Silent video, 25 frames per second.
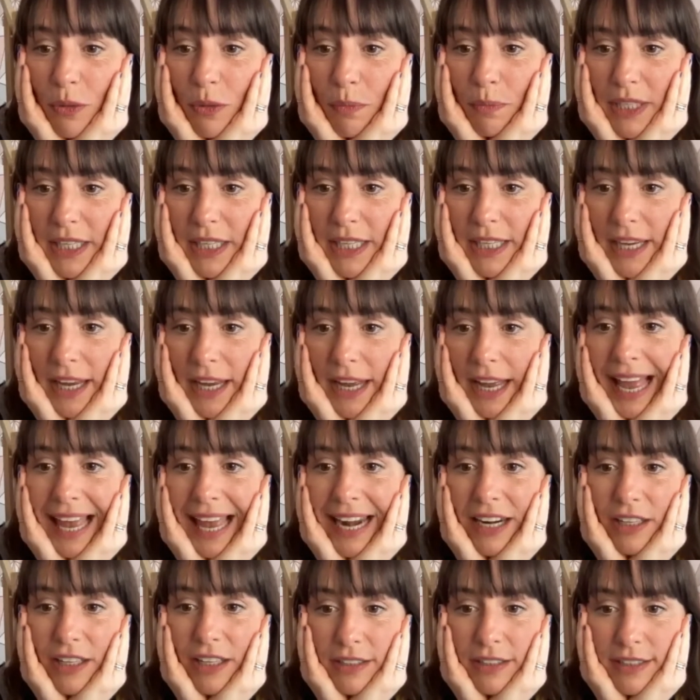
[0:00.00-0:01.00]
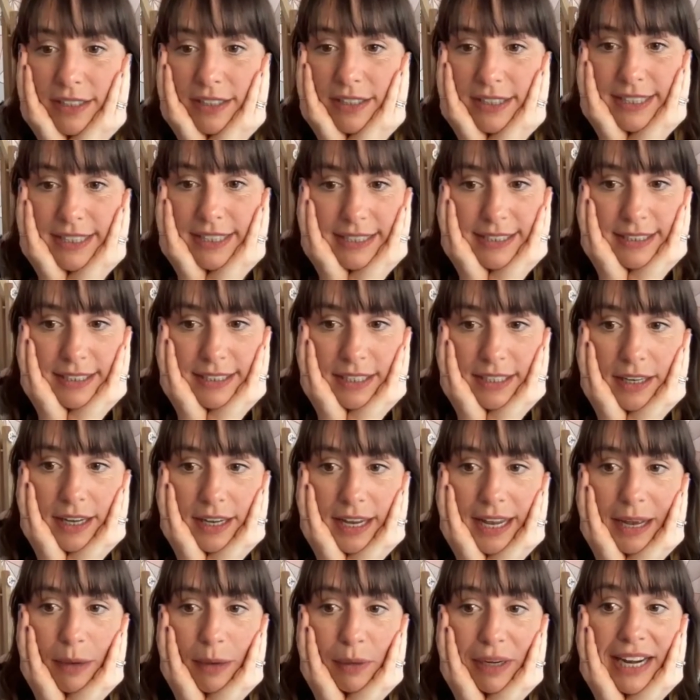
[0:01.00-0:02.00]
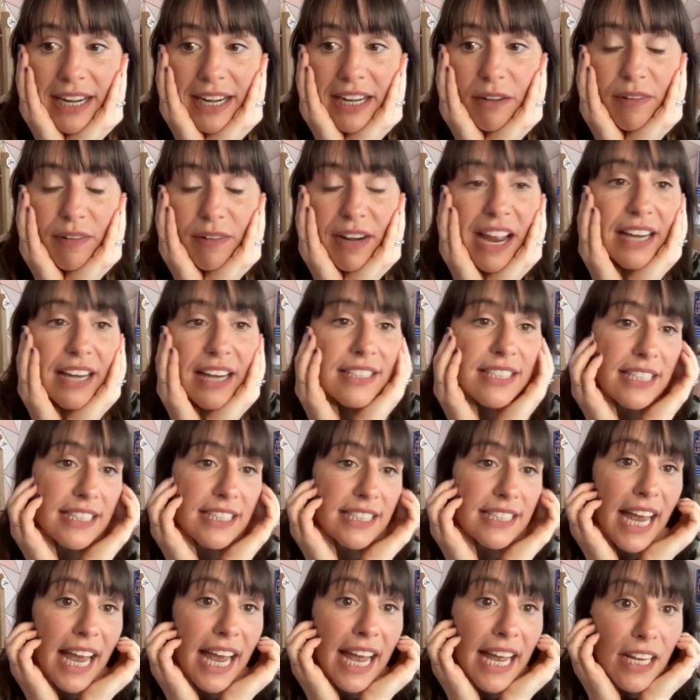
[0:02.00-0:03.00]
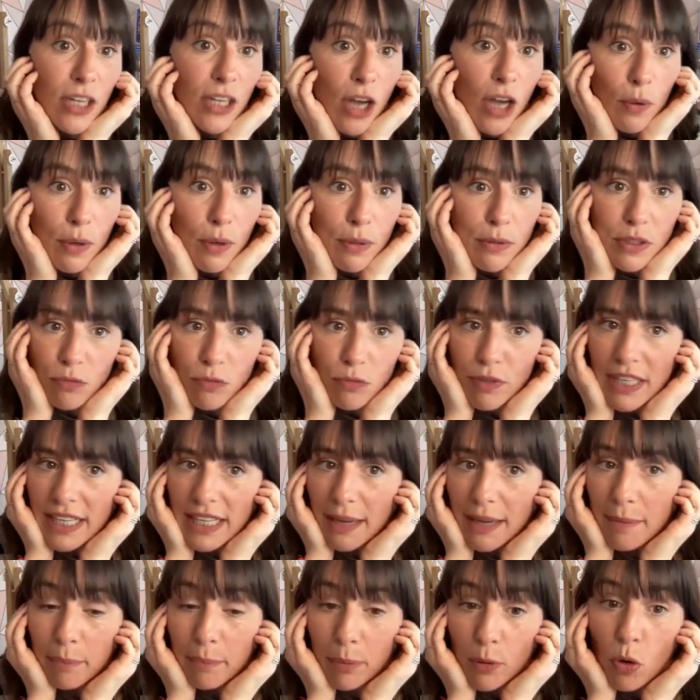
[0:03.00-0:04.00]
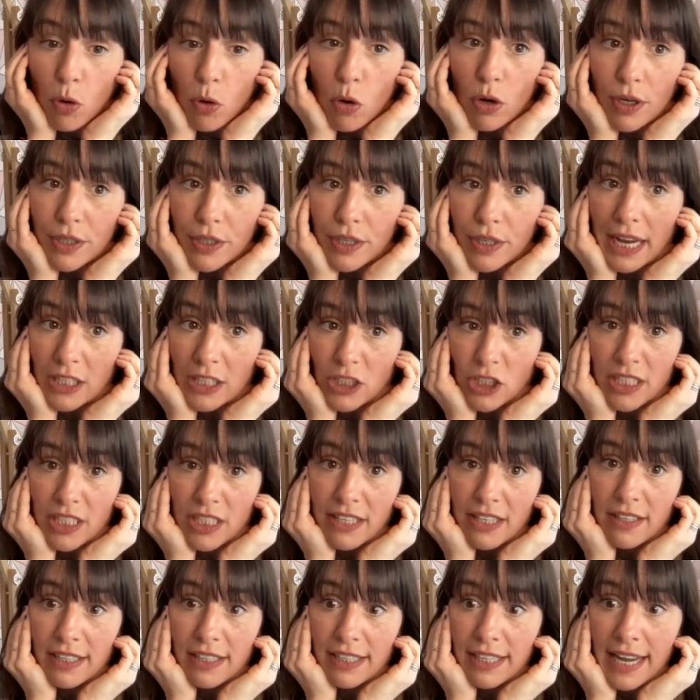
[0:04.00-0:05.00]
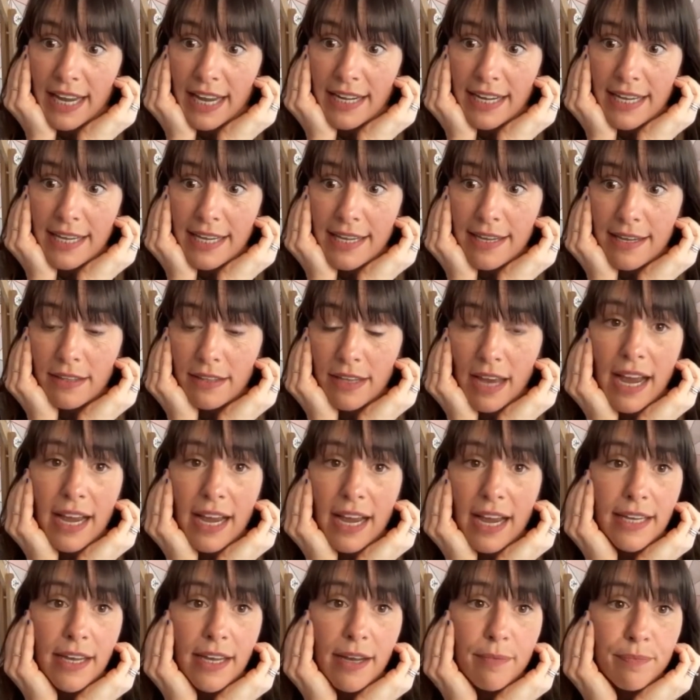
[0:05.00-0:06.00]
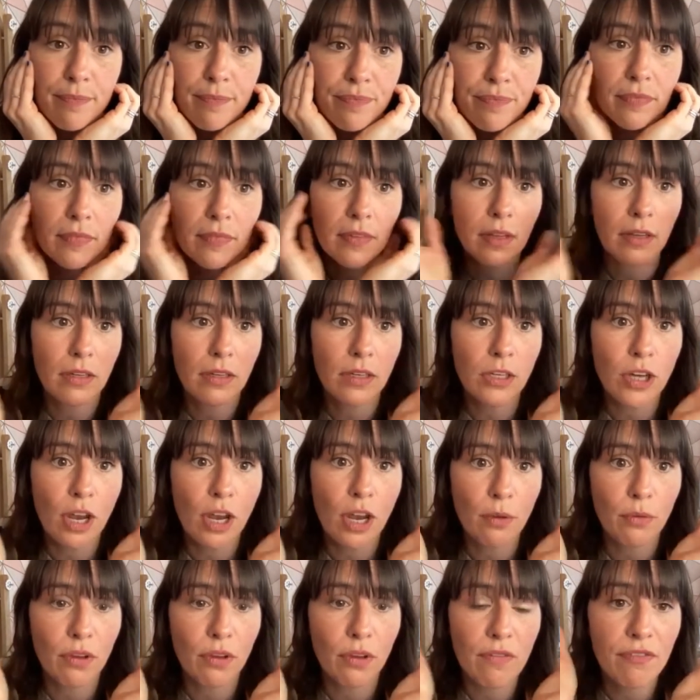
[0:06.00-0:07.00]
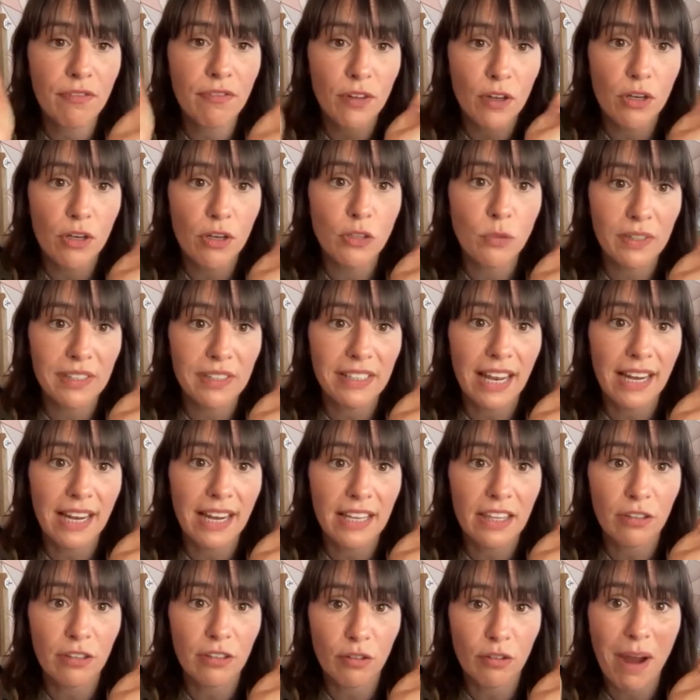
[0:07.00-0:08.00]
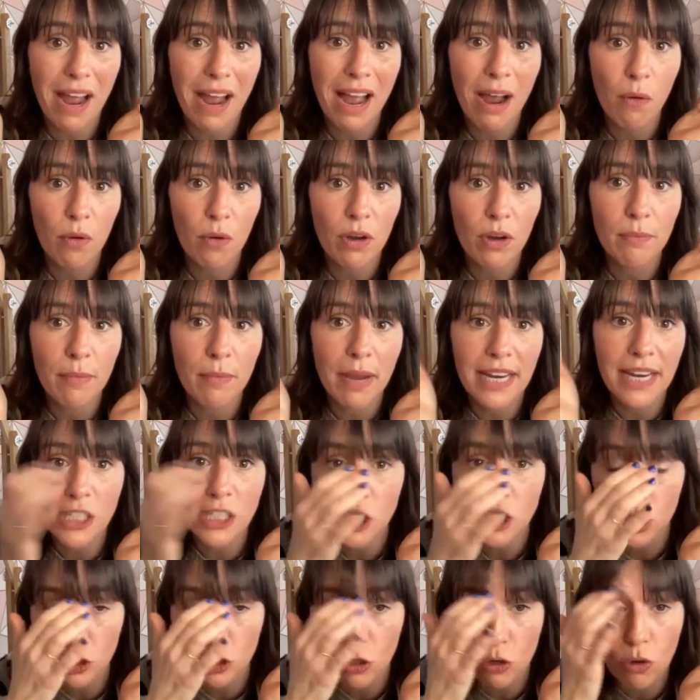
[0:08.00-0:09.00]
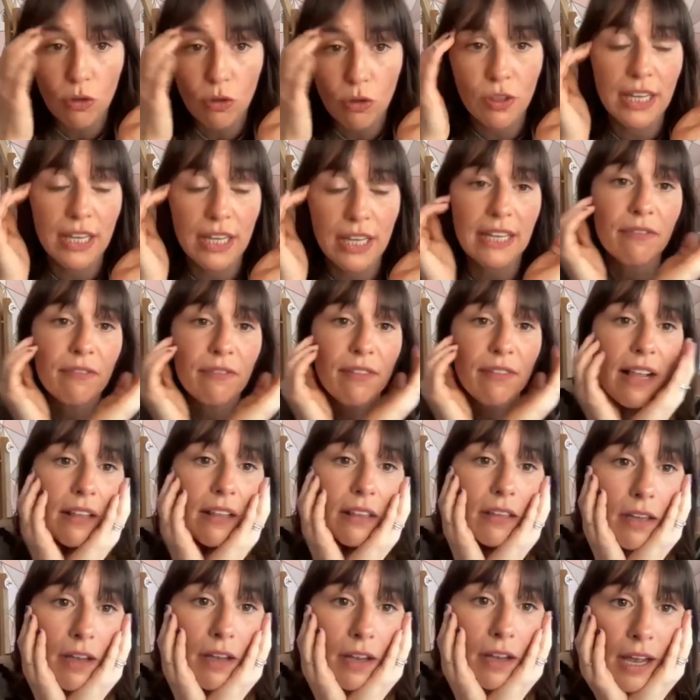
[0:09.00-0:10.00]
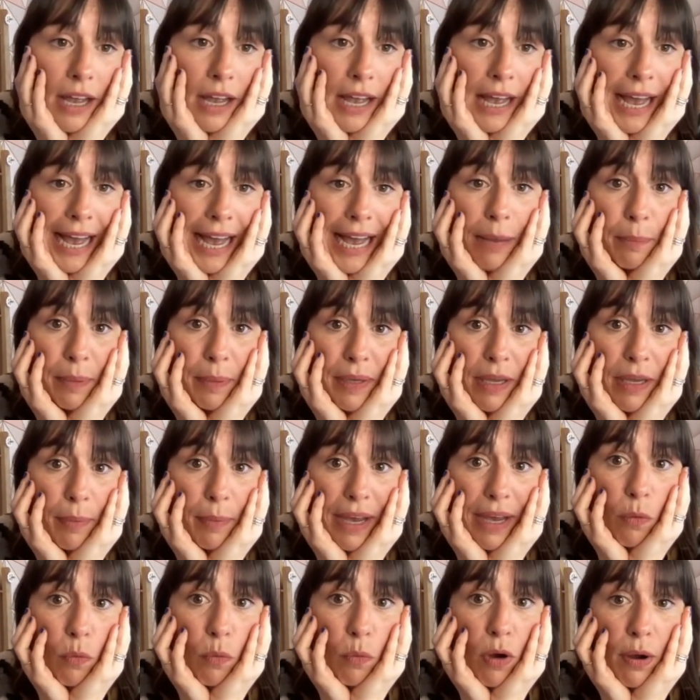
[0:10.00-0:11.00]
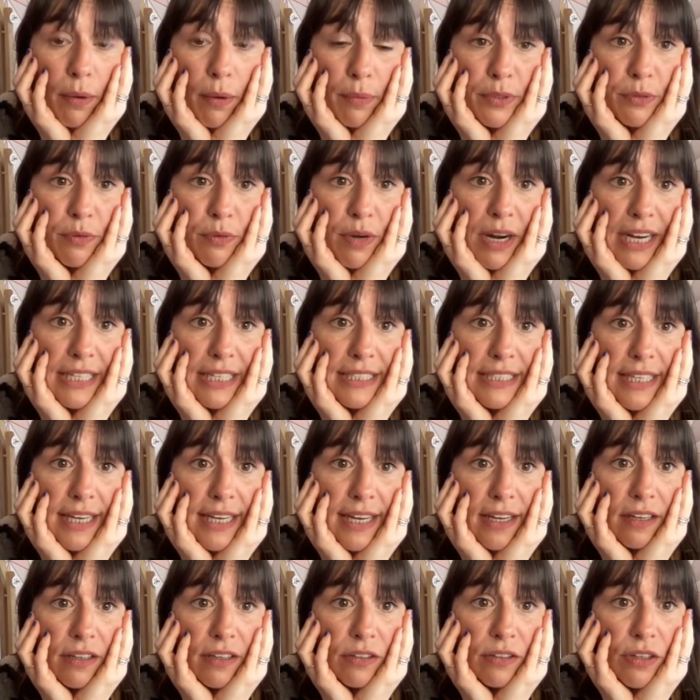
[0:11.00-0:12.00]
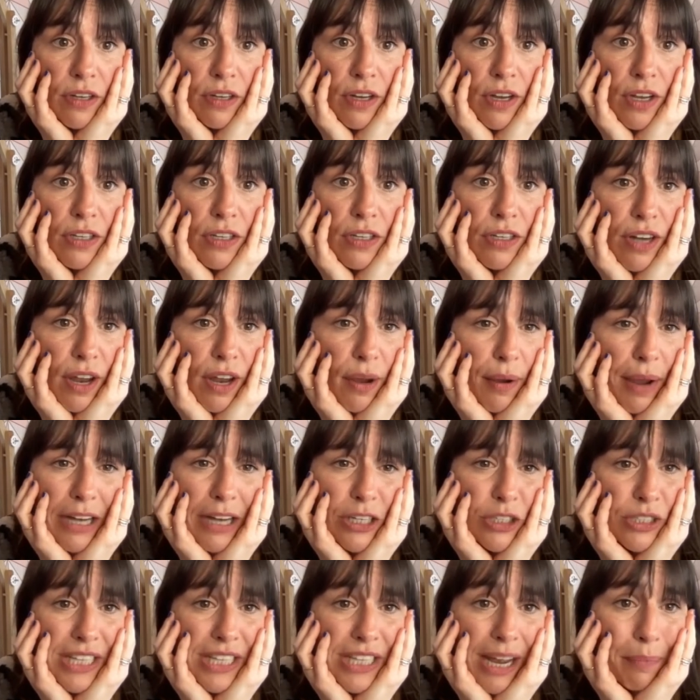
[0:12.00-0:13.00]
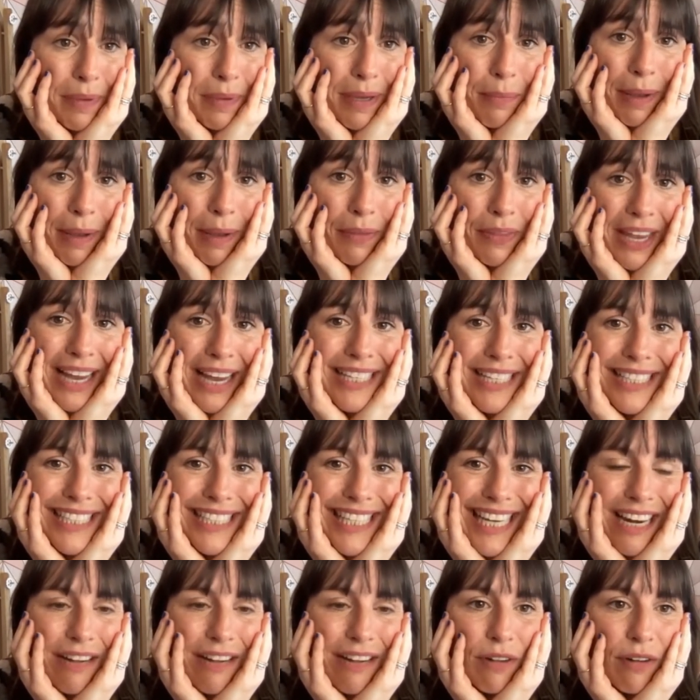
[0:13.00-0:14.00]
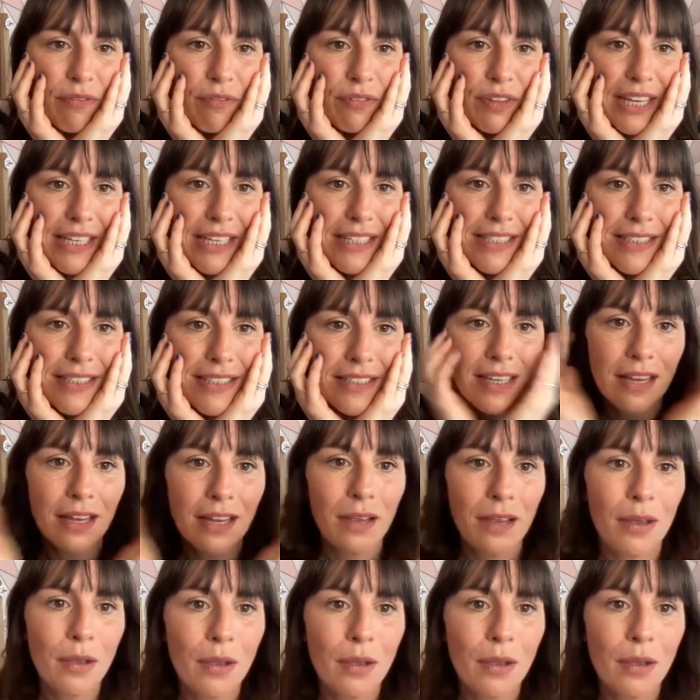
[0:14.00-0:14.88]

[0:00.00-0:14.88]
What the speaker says: somebody, Ellen, is asking how Lenny reacted. Yeah, no, it's really important actually that Lenny, that I, you know, conferred with Lenny throughout and made sure that he felt happy about what I was writing and, you know, just happy about the idea of this